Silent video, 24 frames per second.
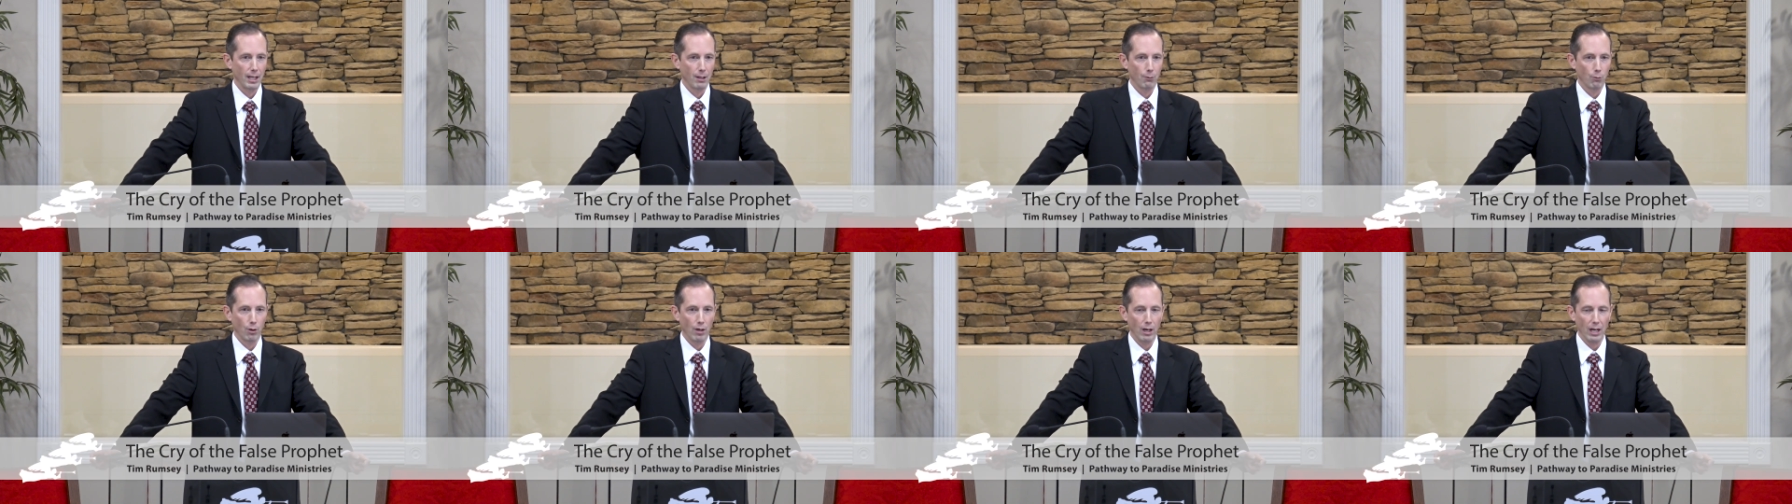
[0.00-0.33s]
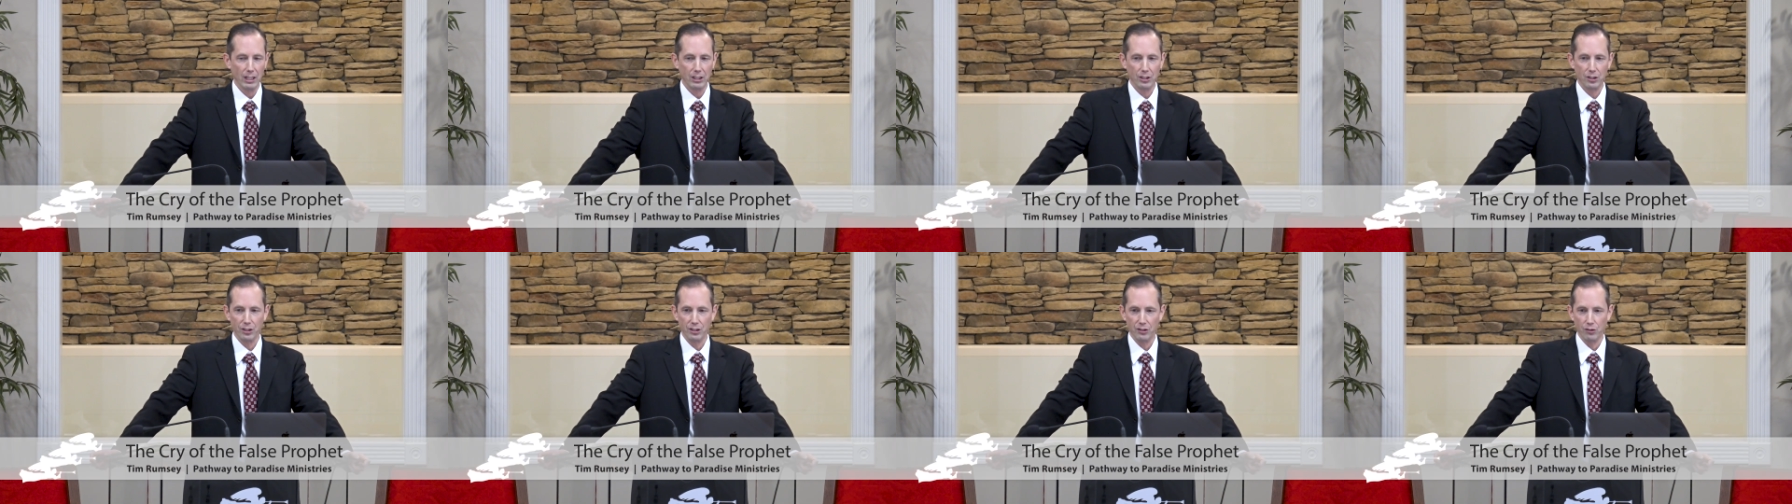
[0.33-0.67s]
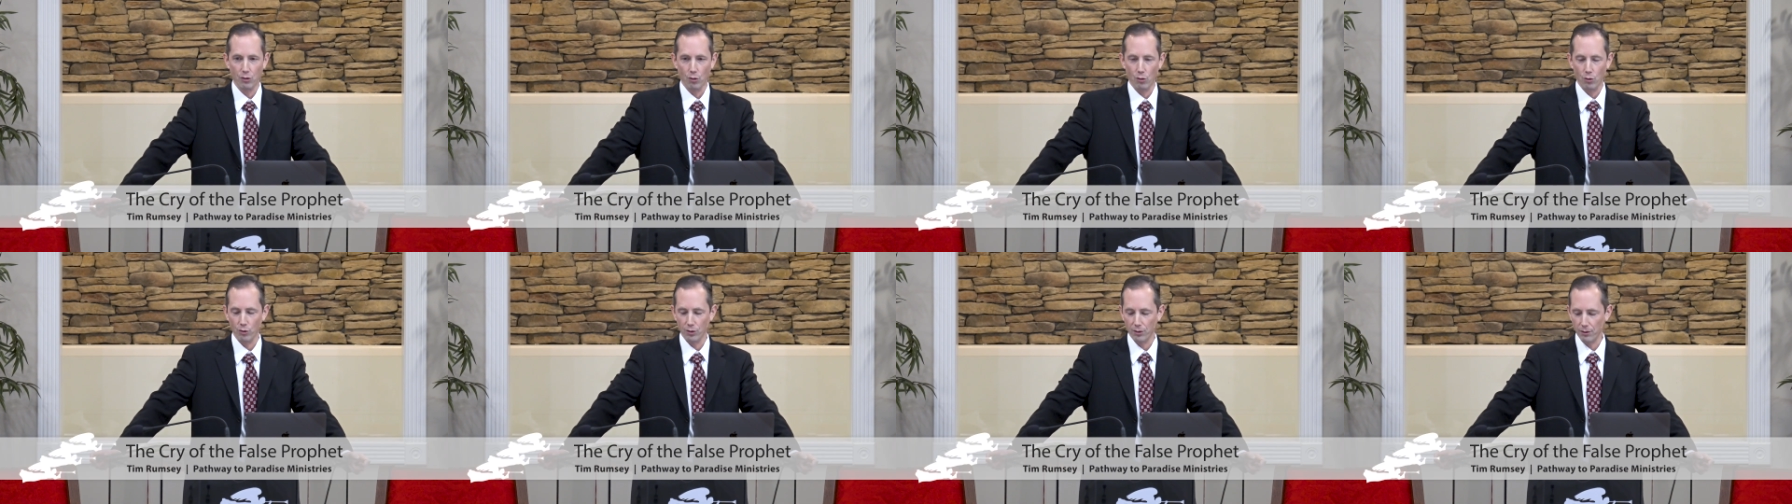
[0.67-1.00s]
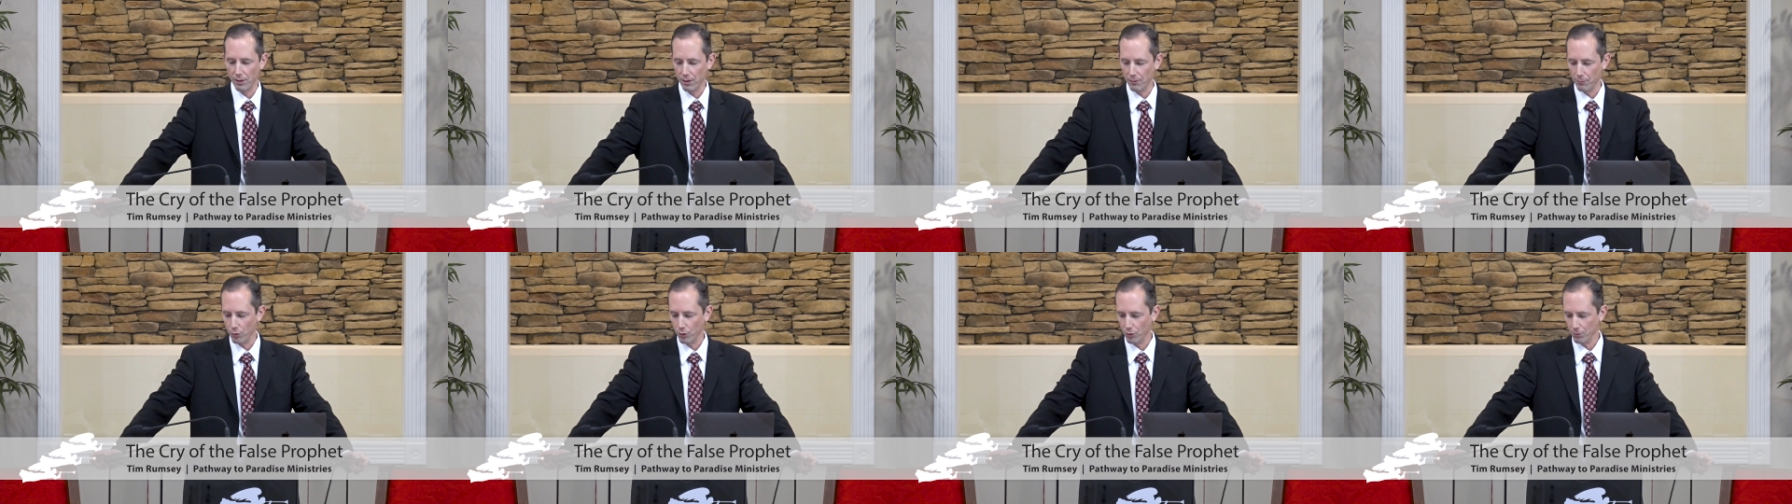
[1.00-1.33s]
And we're actually told
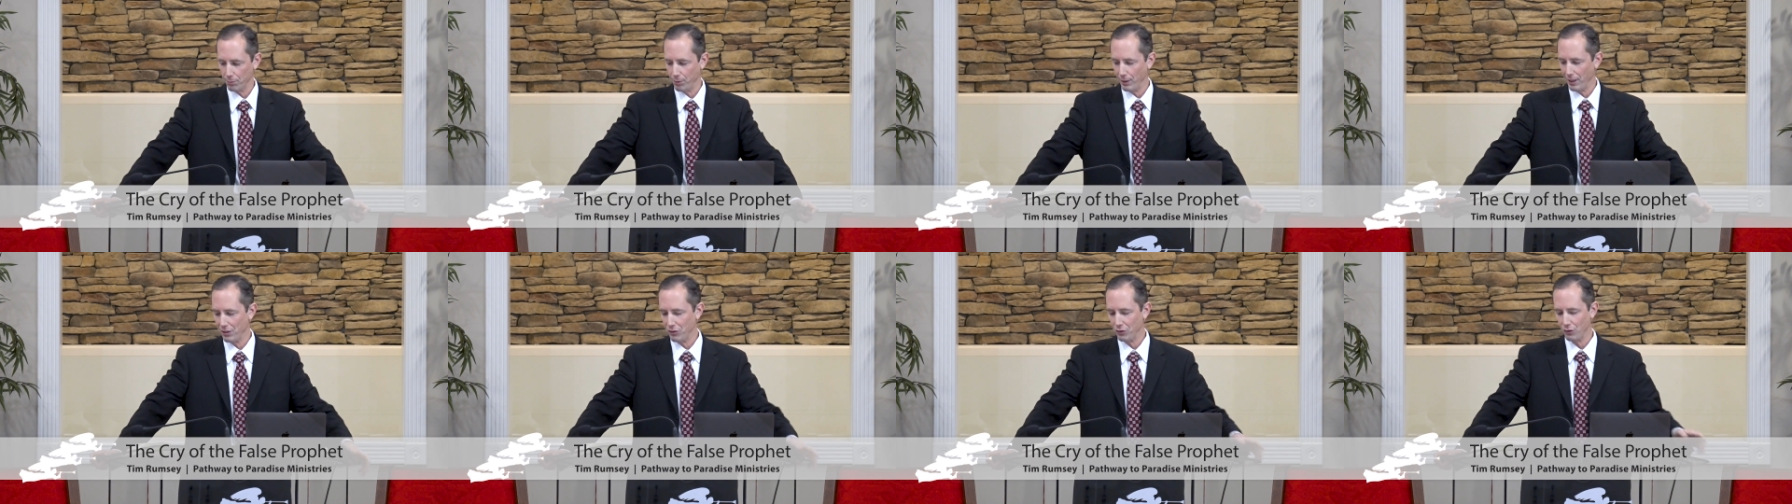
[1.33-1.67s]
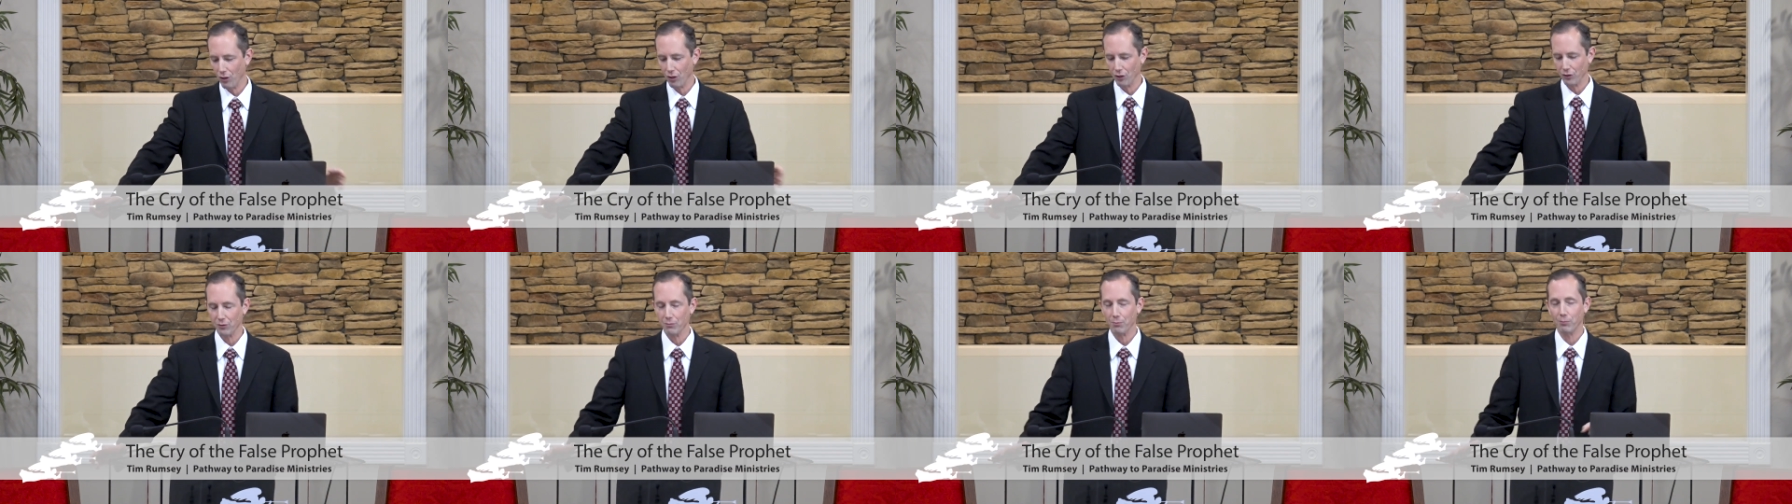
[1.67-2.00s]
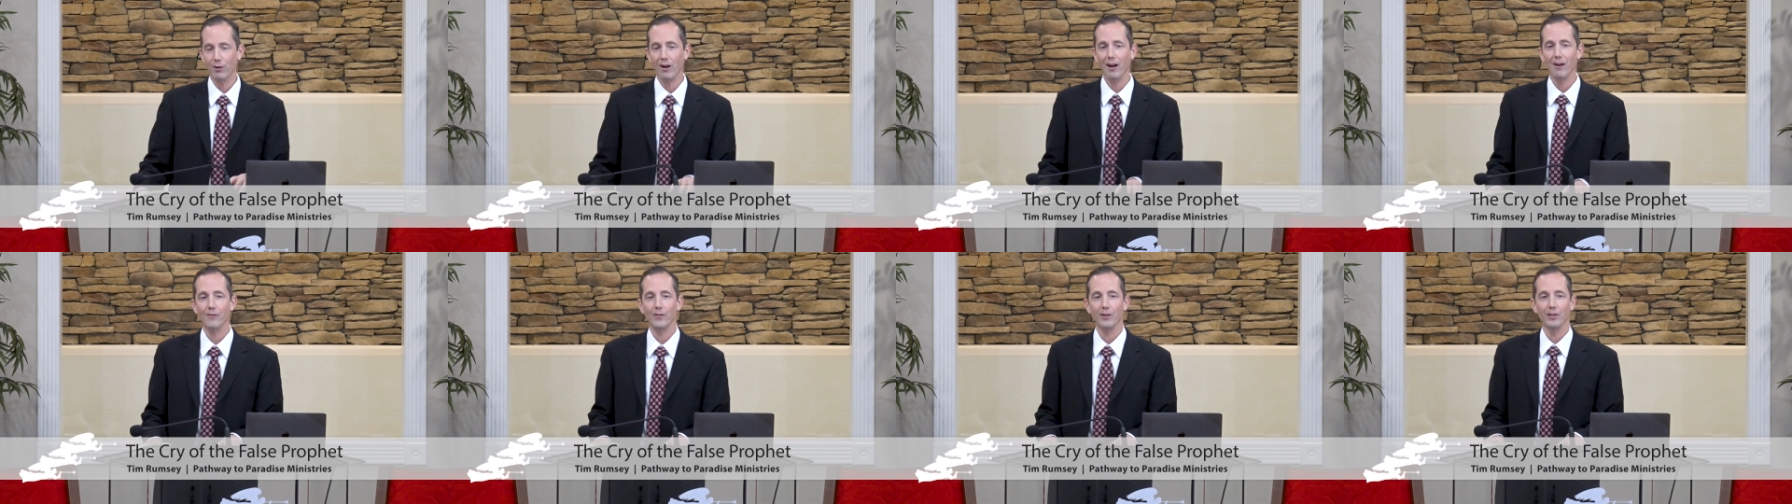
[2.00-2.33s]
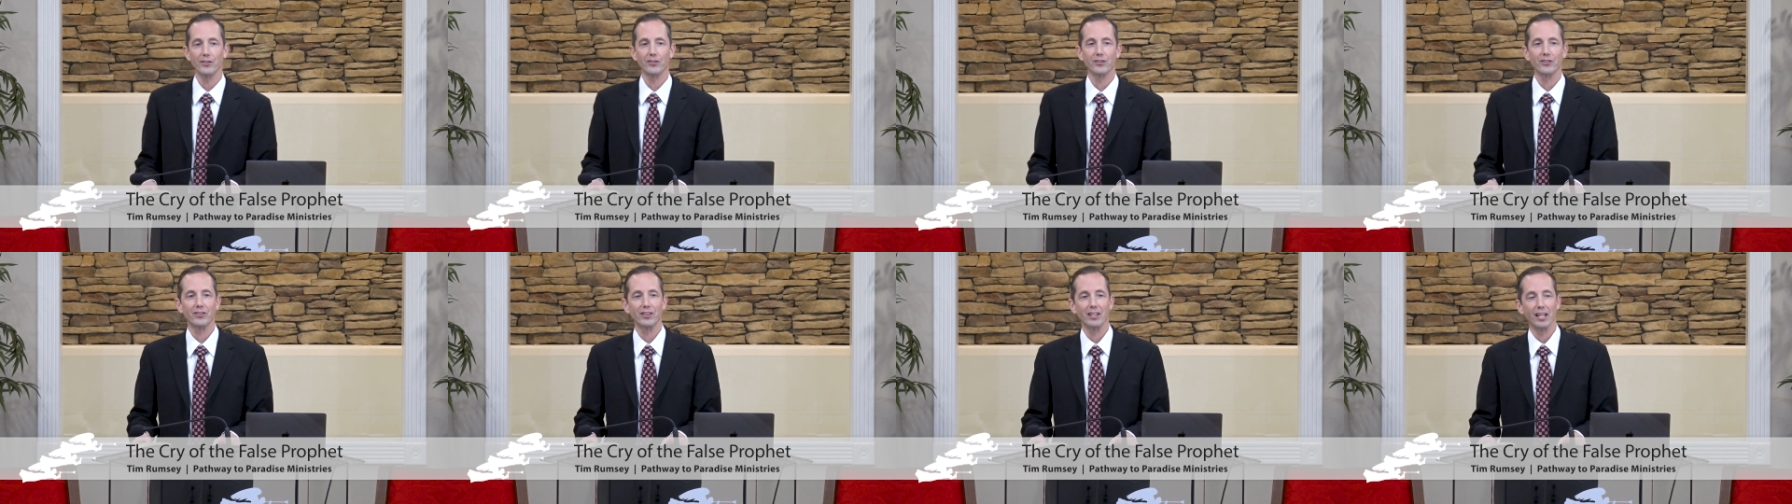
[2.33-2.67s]
in the book Patriarchs and
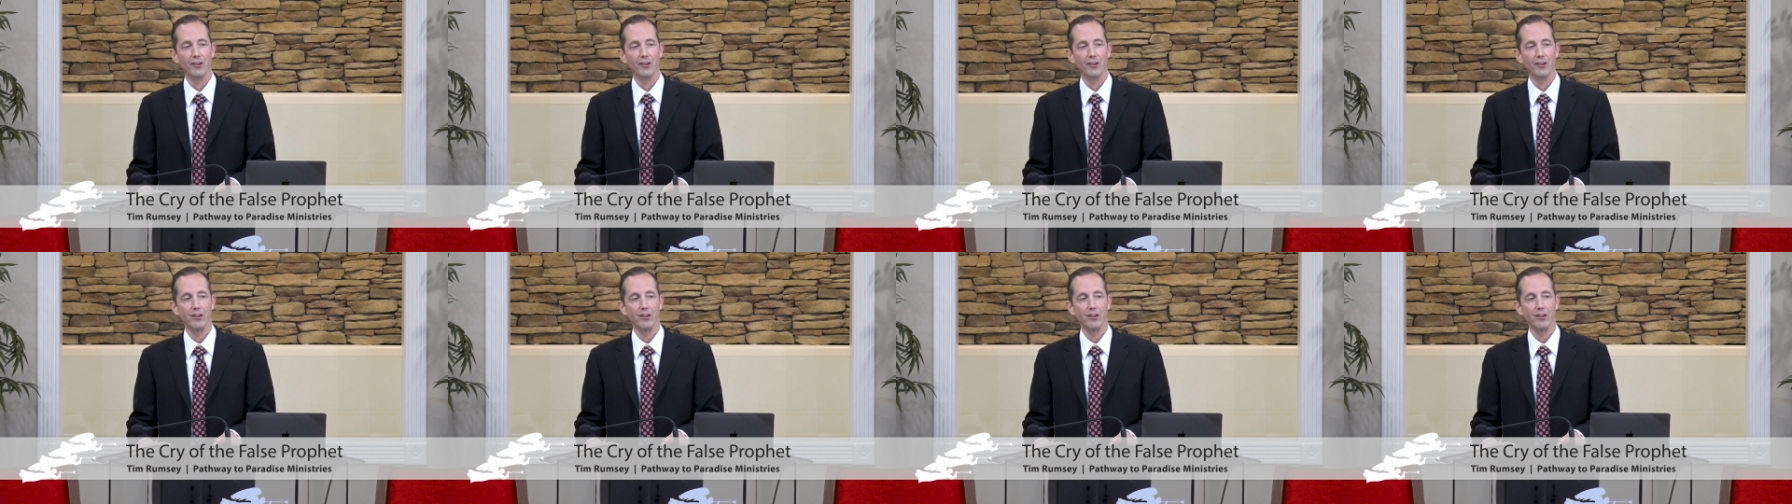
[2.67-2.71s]
Prophets